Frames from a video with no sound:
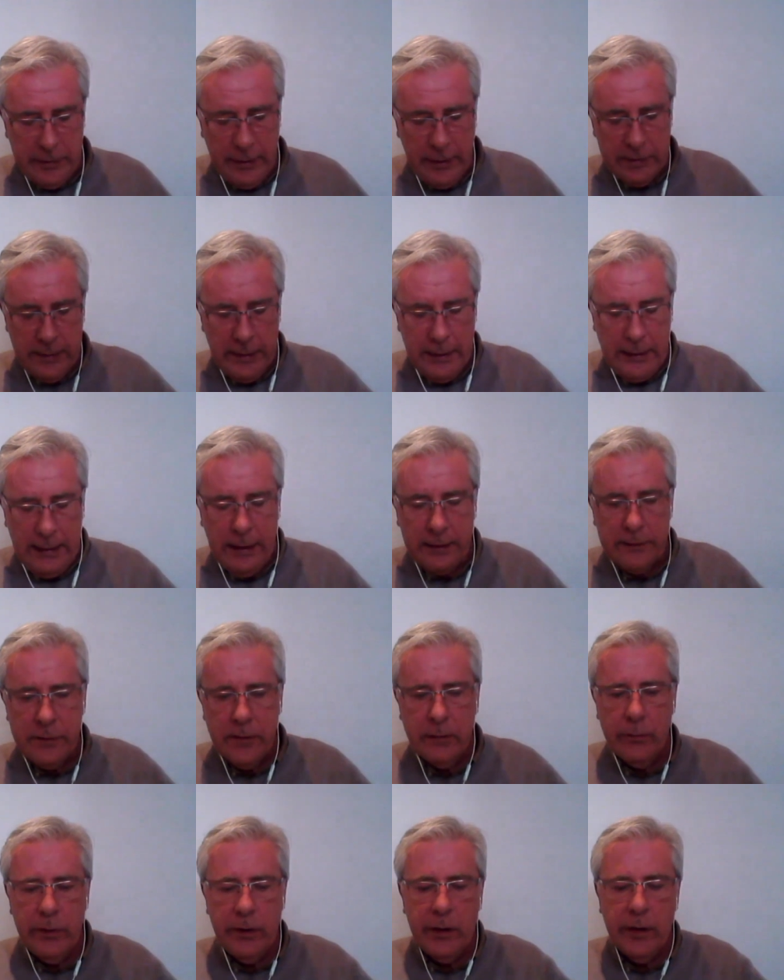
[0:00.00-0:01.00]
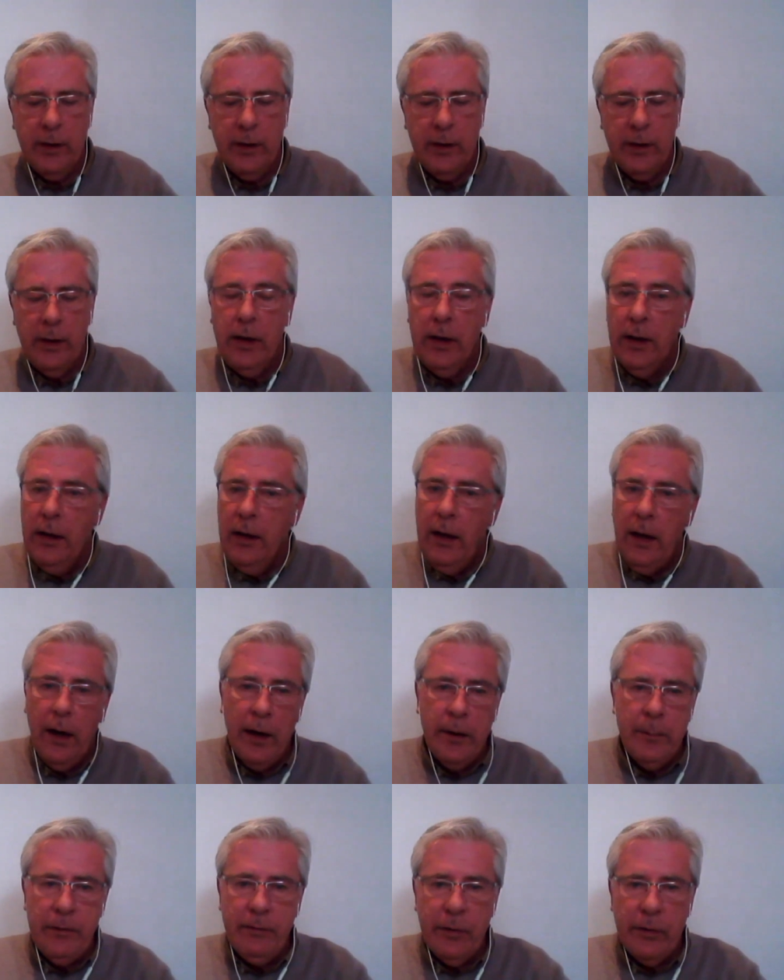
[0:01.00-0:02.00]
about that clap the rear,
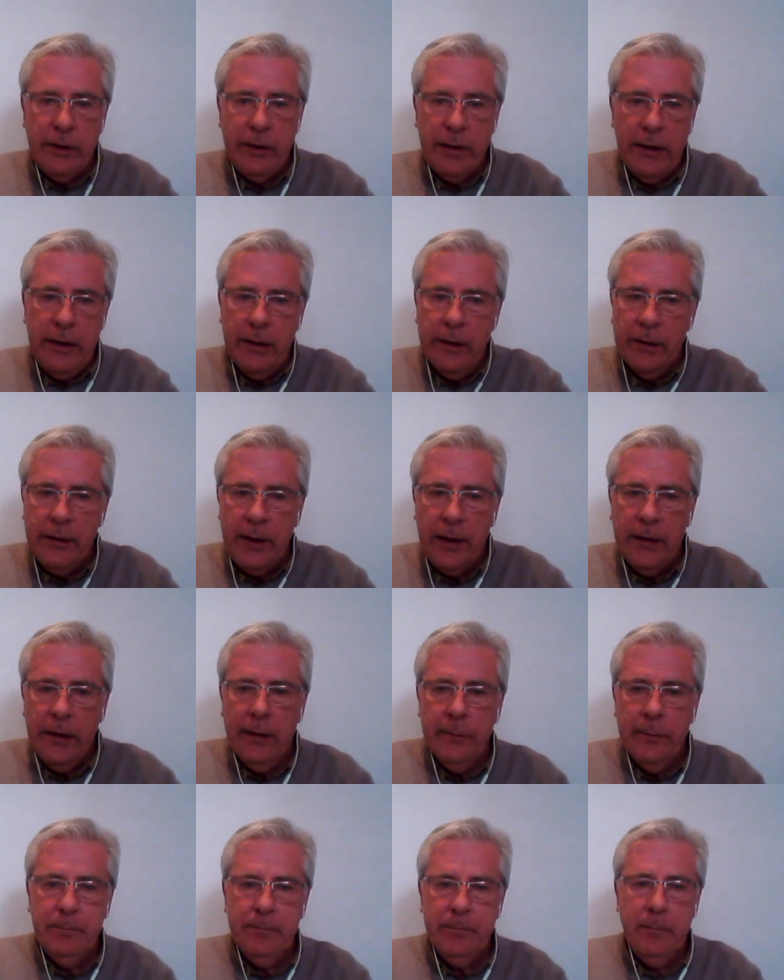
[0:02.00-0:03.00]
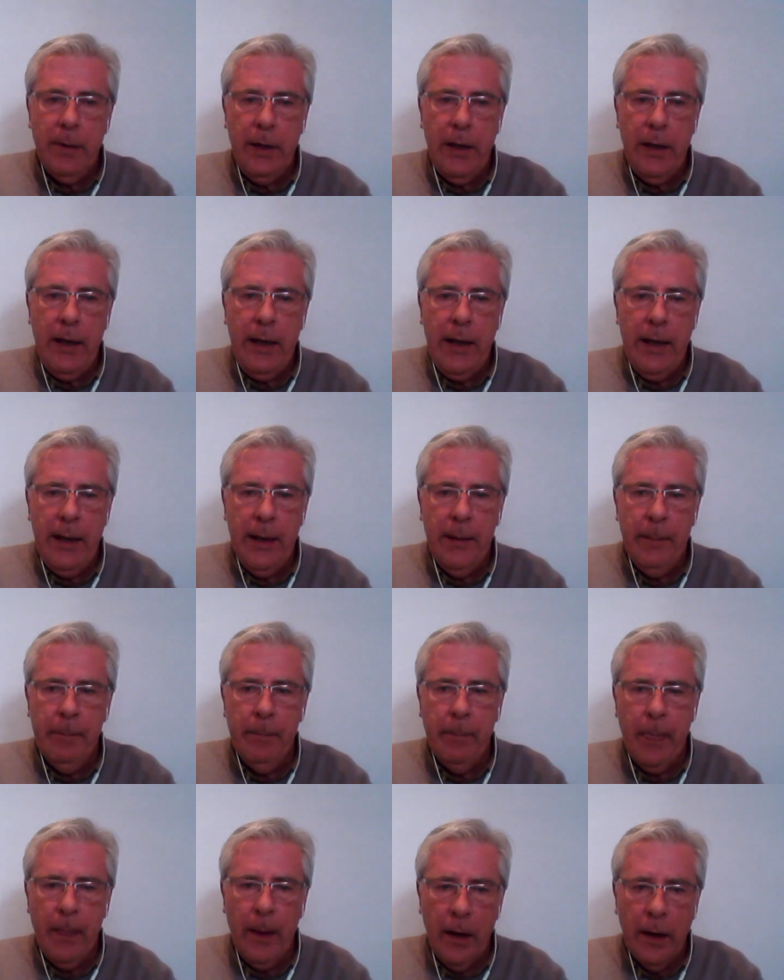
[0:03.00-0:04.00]
I'd be very keen on that now.
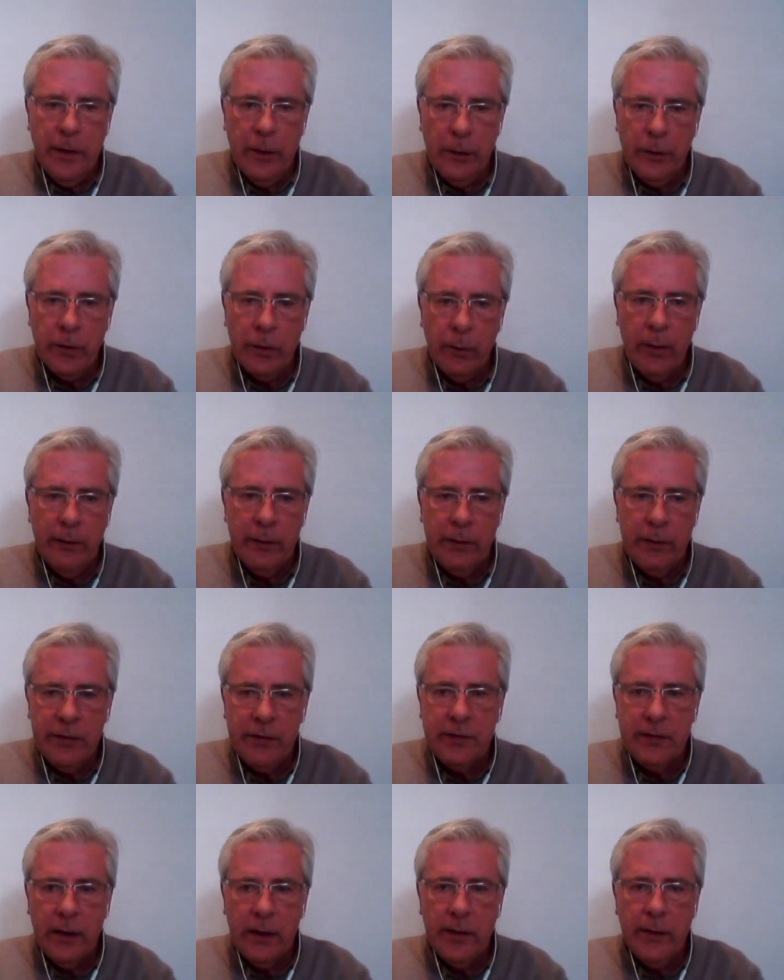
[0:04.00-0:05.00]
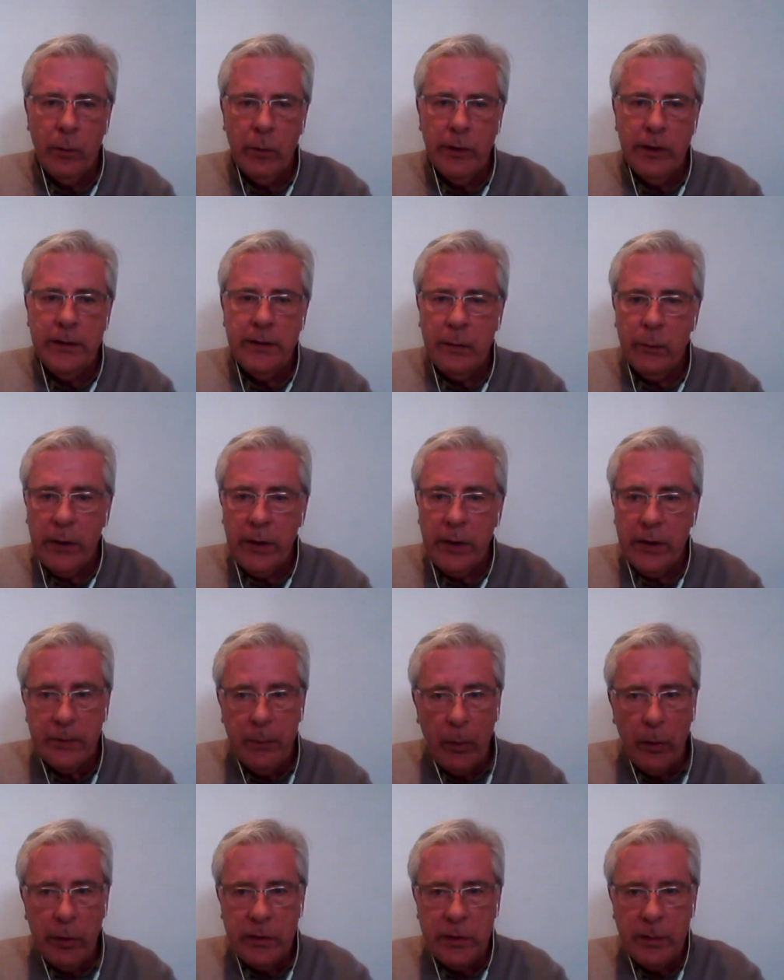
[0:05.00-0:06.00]
I know the ground is a slight worry. It did win
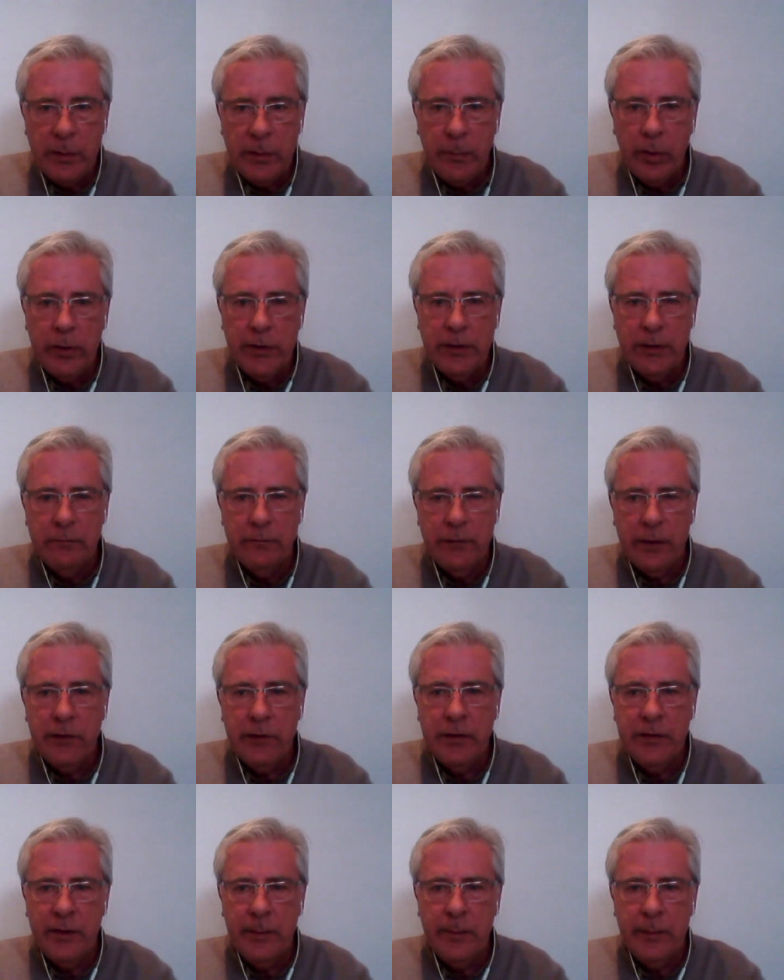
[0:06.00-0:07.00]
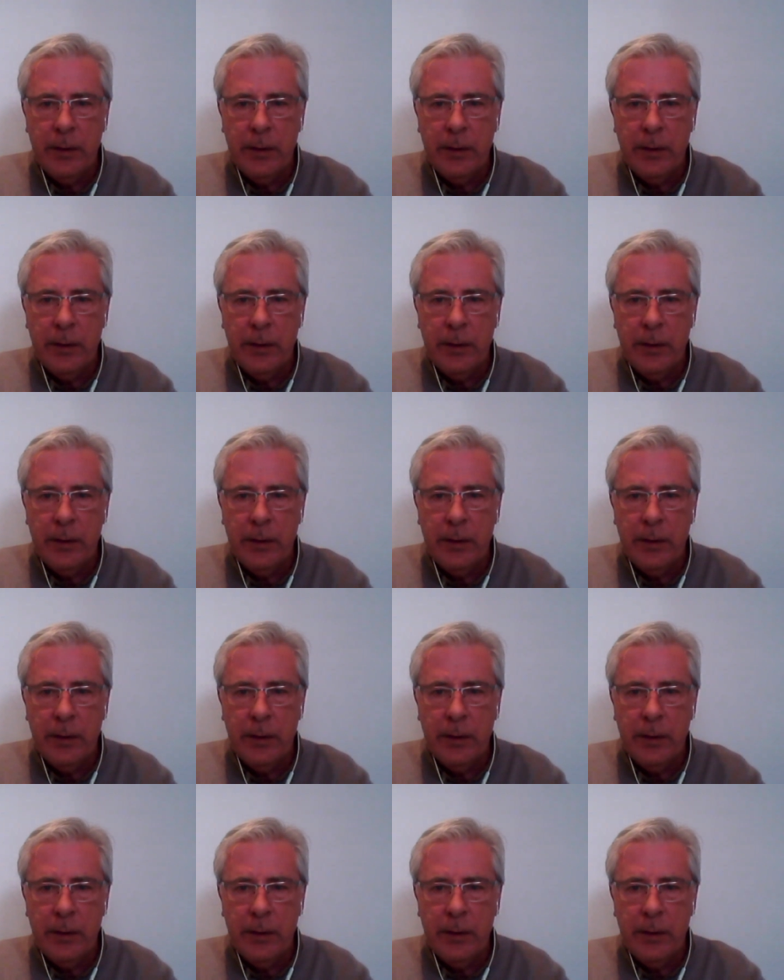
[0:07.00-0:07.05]
its point-to-point on very